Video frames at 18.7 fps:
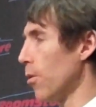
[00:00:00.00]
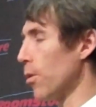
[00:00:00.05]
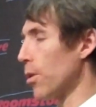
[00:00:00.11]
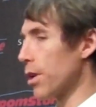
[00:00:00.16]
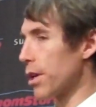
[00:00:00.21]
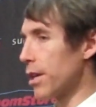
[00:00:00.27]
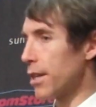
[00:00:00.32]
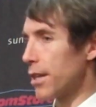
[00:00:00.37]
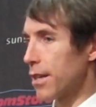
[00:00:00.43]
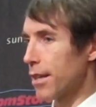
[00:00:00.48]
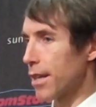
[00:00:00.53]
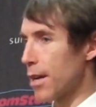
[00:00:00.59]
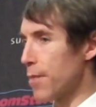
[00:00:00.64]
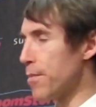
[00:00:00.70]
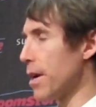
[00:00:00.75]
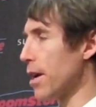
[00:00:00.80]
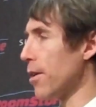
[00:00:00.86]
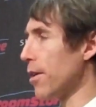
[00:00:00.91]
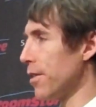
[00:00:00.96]
we're going to
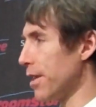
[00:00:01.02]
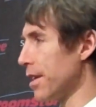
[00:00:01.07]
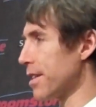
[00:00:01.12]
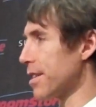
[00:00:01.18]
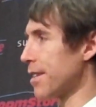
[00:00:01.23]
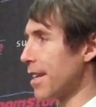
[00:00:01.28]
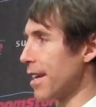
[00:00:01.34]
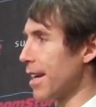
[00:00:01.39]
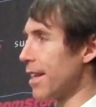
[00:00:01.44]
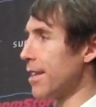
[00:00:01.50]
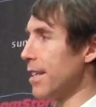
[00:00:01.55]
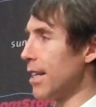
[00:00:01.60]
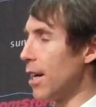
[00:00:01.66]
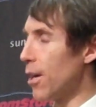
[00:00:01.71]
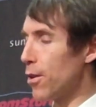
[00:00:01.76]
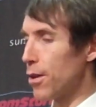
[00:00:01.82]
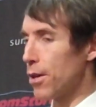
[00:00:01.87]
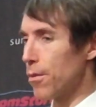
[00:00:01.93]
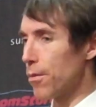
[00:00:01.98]
get better at this, that, and the
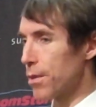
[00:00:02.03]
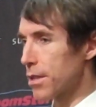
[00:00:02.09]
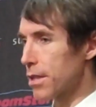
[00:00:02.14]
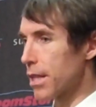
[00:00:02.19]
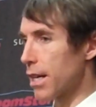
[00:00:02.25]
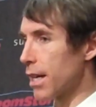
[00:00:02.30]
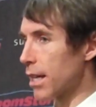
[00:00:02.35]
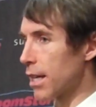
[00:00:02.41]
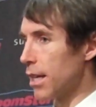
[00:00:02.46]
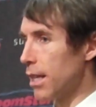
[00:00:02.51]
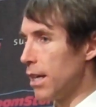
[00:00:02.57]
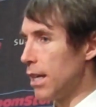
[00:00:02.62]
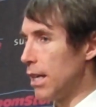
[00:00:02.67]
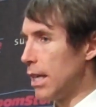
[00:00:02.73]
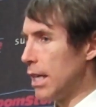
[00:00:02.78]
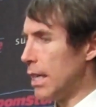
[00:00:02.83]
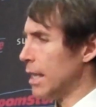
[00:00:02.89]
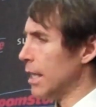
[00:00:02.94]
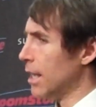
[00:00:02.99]
other. It was like,
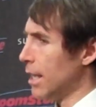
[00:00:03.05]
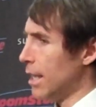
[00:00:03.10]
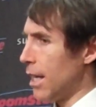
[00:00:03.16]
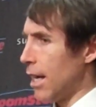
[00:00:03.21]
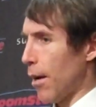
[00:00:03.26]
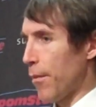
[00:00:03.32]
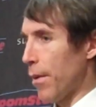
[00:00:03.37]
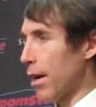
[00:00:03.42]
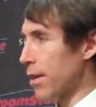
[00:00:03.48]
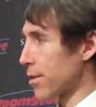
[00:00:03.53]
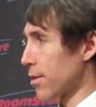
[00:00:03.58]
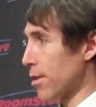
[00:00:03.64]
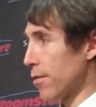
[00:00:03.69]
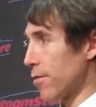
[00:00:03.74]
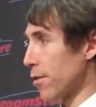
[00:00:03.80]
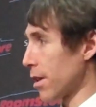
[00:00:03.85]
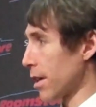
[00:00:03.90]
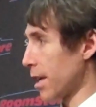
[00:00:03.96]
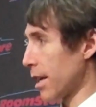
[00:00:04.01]
I'm not sure
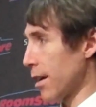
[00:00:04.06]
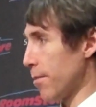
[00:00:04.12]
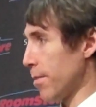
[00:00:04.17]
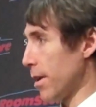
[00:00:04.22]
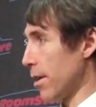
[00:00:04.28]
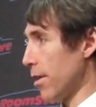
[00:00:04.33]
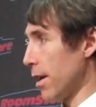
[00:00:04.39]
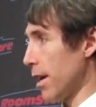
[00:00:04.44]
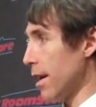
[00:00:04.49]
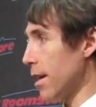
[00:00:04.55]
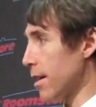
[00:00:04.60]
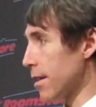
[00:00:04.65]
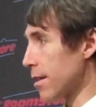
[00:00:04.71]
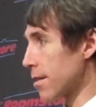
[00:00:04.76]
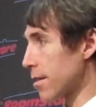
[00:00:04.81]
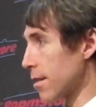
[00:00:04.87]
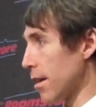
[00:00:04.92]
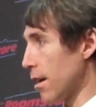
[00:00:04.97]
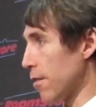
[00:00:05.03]
if we're going to get better at any of
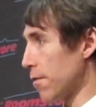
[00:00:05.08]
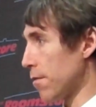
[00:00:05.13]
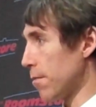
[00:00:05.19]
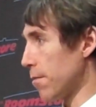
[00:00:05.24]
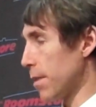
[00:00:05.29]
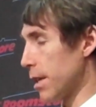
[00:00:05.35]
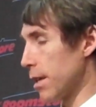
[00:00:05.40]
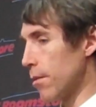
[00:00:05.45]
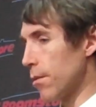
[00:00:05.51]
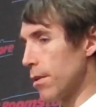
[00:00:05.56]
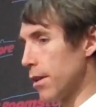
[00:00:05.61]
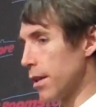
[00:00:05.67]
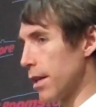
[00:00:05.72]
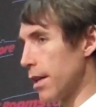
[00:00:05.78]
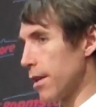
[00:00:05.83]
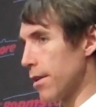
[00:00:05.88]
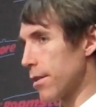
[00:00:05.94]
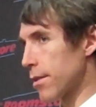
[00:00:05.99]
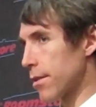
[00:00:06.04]
this stuff, but he wouldn't
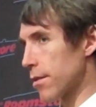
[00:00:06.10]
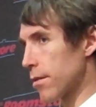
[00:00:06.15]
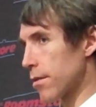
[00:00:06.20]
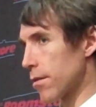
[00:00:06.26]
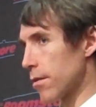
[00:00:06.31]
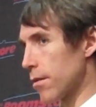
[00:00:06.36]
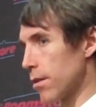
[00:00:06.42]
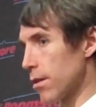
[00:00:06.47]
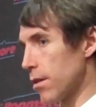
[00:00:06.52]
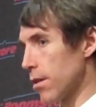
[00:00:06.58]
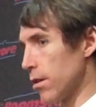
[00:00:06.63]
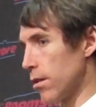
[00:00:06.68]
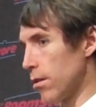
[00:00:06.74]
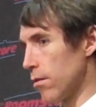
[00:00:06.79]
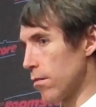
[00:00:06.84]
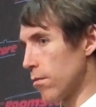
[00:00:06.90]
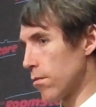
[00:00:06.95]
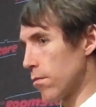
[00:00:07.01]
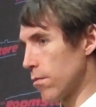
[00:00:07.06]
let us, you
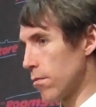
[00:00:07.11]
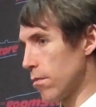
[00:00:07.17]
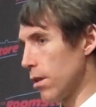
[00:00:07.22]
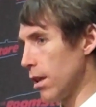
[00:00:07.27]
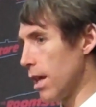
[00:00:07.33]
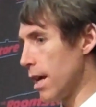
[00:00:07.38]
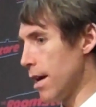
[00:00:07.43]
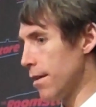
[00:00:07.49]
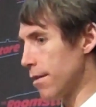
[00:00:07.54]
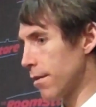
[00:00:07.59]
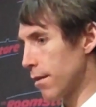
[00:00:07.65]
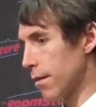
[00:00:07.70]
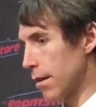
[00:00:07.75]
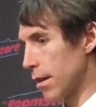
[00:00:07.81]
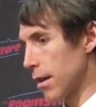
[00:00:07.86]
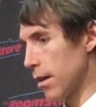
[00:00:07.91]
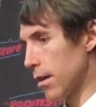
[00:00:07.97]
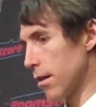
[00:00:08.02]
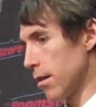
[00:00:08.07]
know, relent,
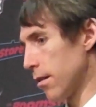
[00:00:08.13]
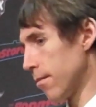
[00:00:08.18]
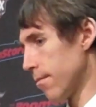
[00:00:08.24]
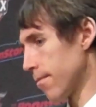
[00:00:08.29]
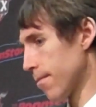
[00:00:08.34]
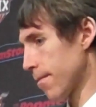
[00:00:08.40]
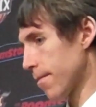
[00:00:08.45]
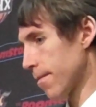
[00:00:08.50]
and